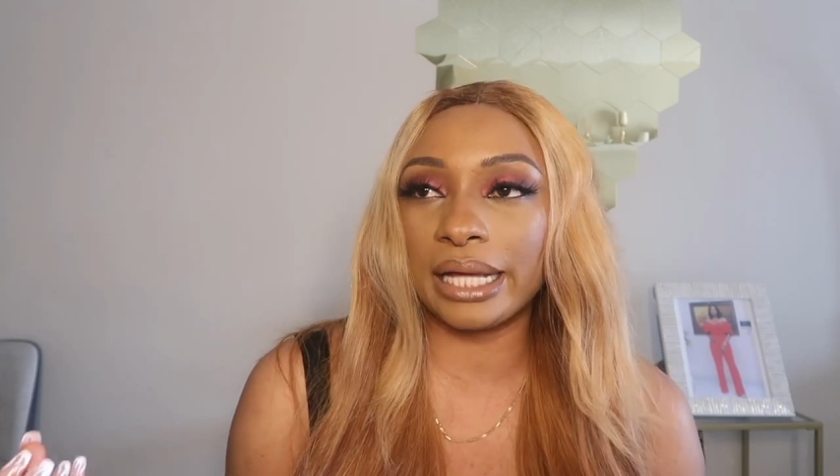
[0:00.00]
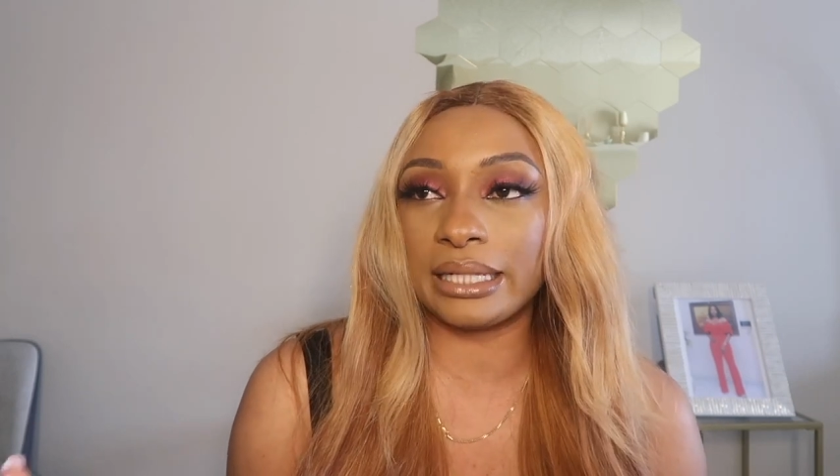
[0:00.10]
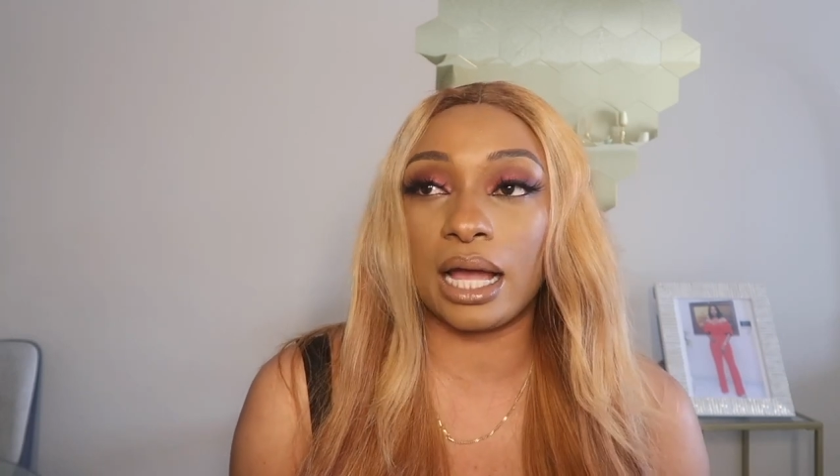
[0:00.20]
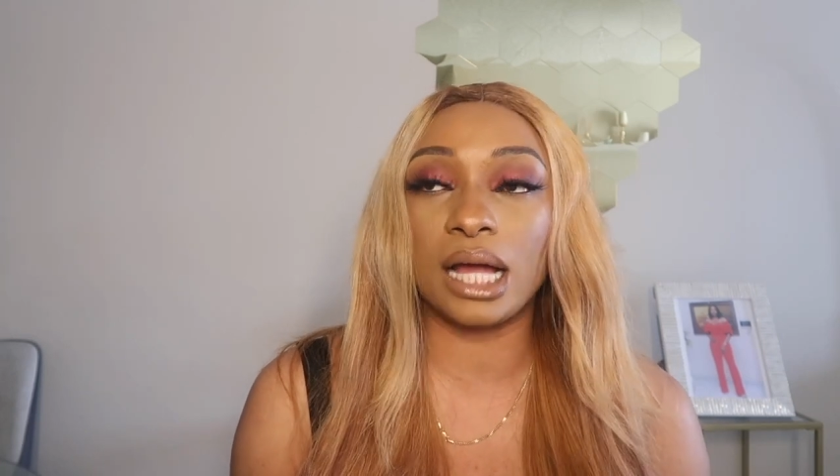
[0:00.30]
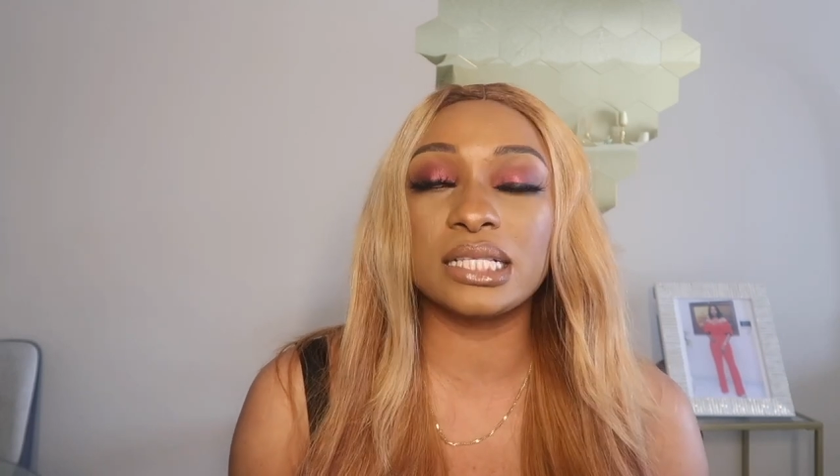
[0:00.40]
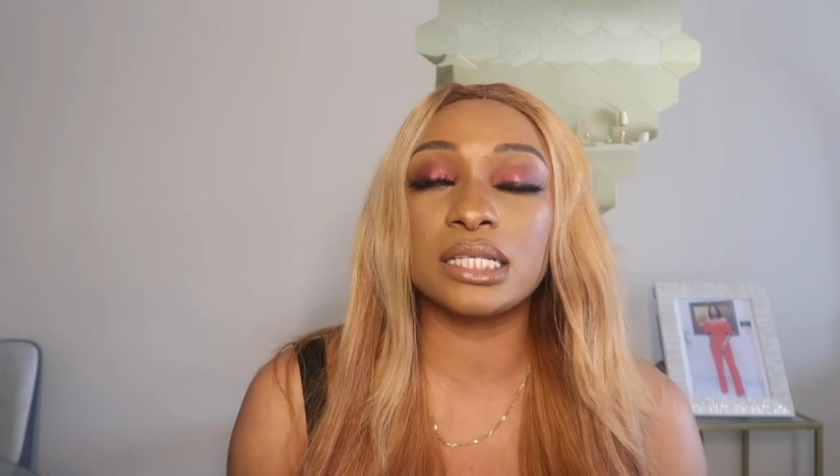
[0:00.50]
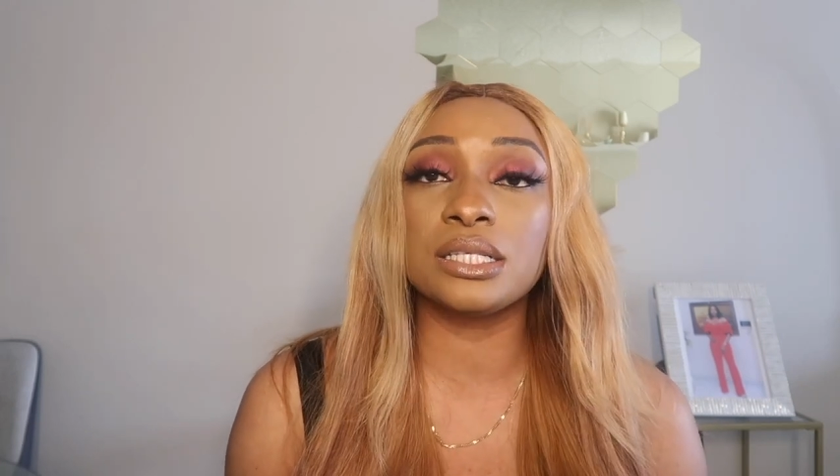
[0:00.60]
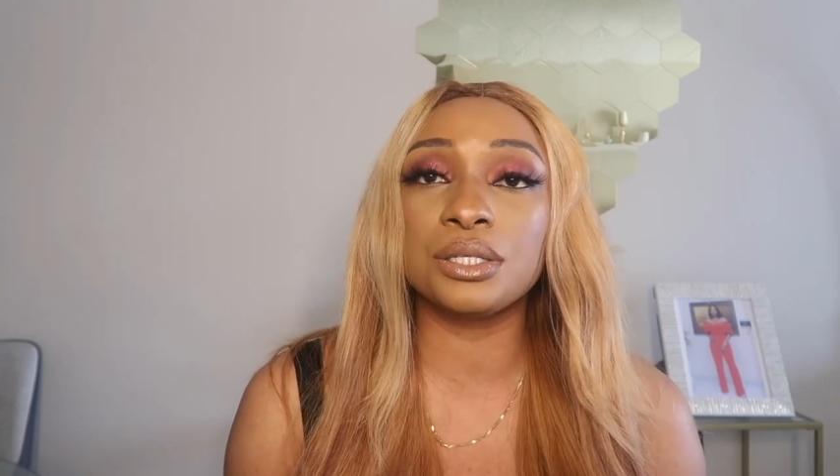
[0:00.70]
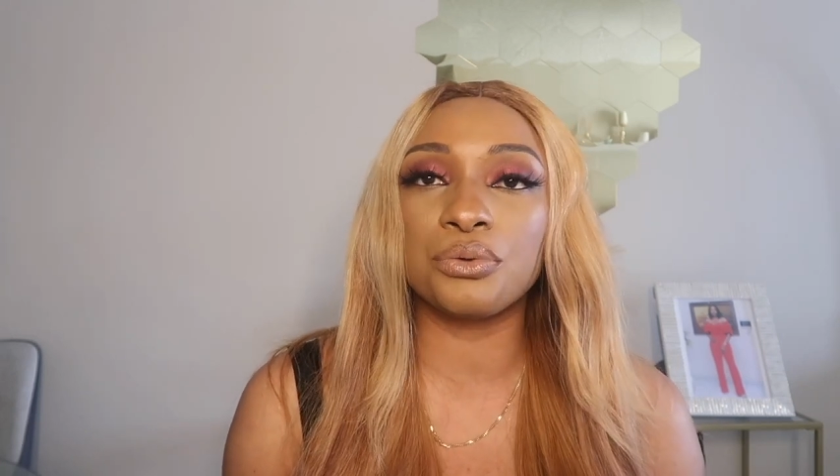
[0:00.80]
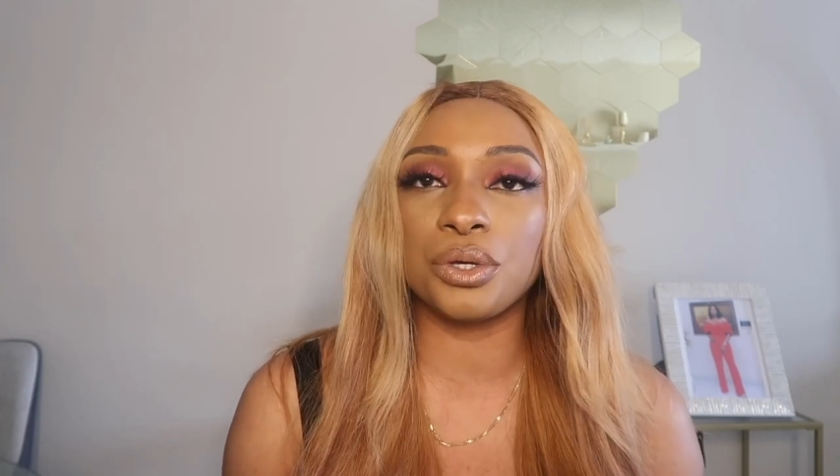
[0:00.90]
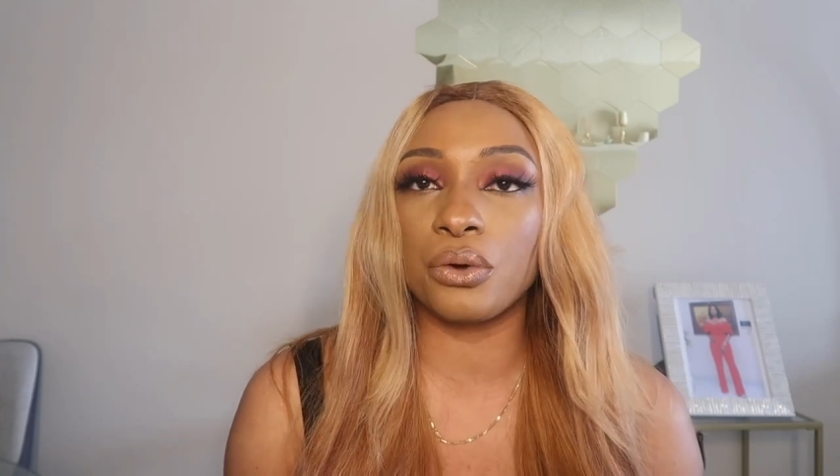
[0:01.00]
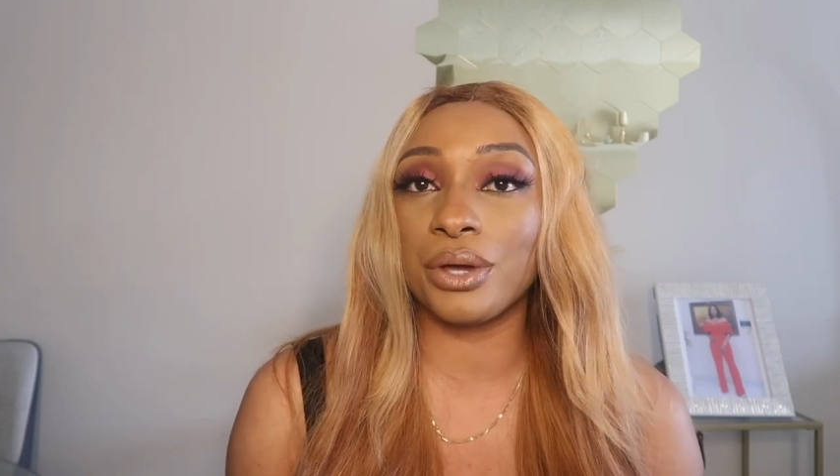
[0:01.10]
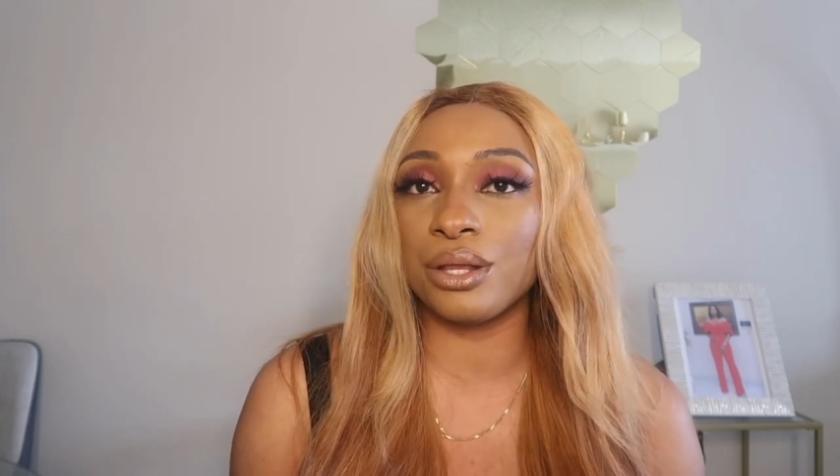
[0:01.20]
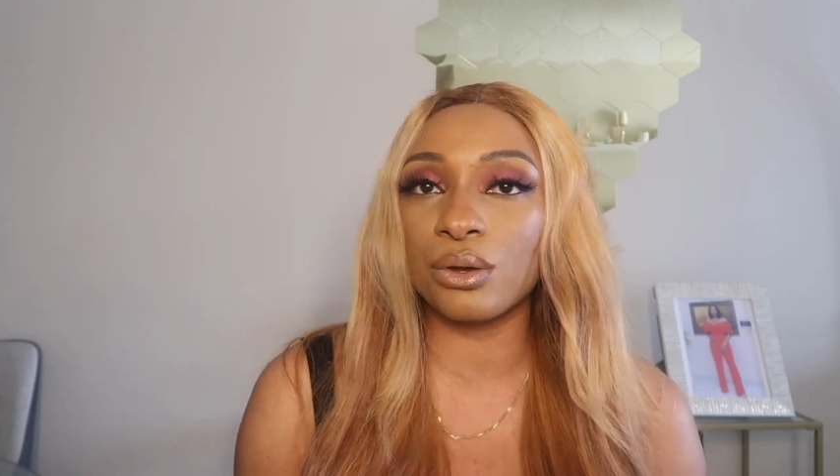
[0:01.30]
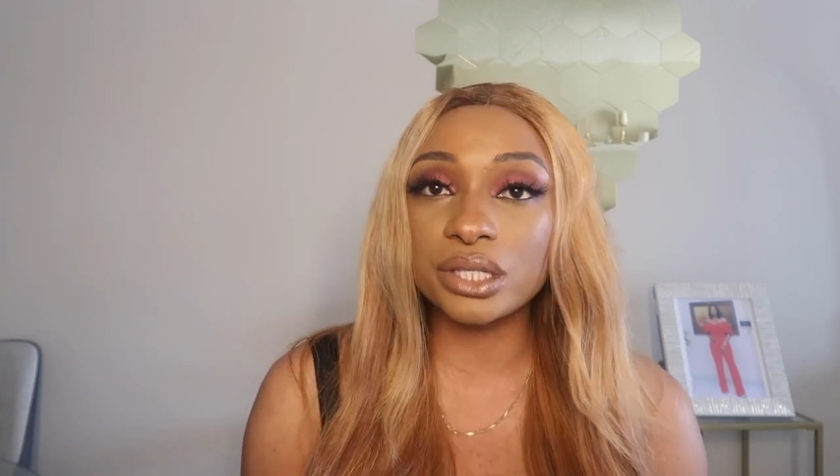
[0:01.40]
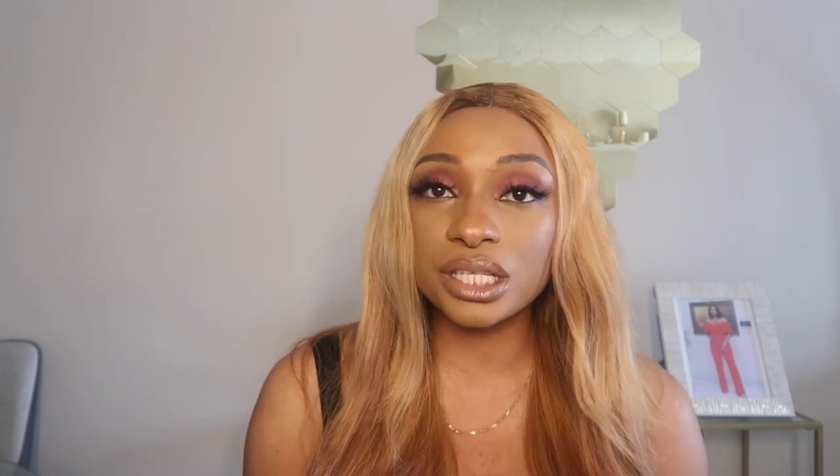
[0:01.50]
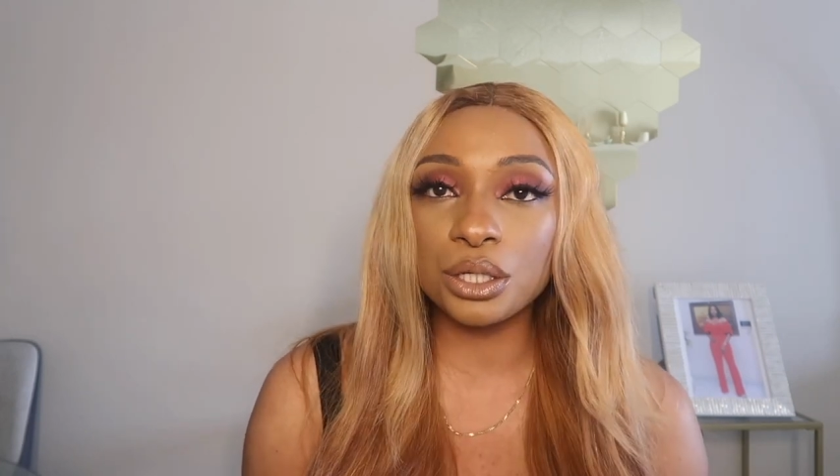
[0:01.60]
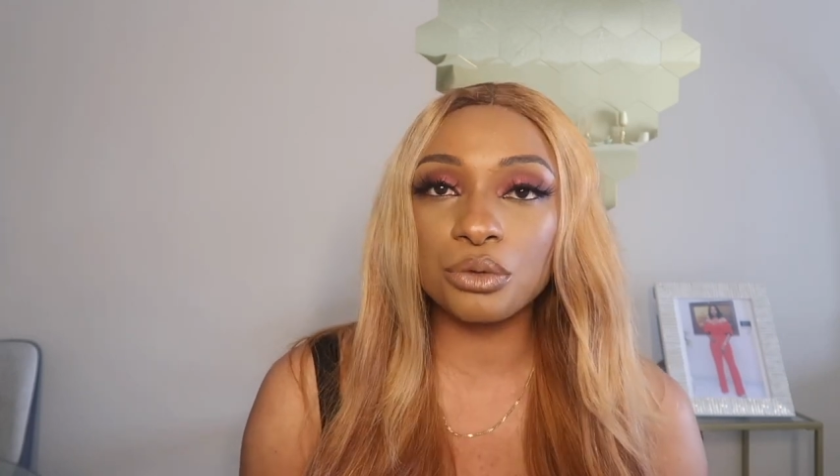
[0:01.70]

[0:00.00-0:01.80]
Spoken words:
an accounting degree or a nursing